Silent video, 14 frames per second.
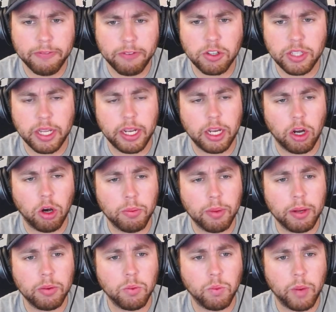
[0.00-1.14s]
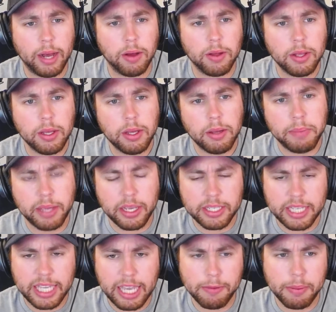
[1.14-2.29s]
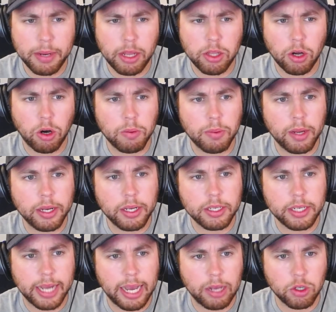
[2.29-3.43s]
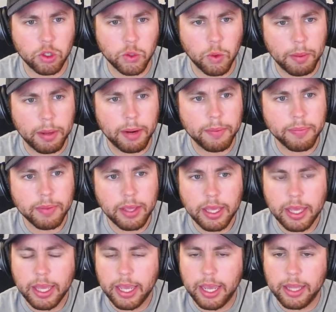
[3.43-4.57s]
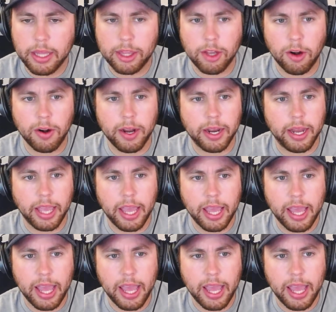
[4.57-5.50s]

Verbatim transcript: first inning home run well because he gave up another home run to Kyle Schwarber in the third inning,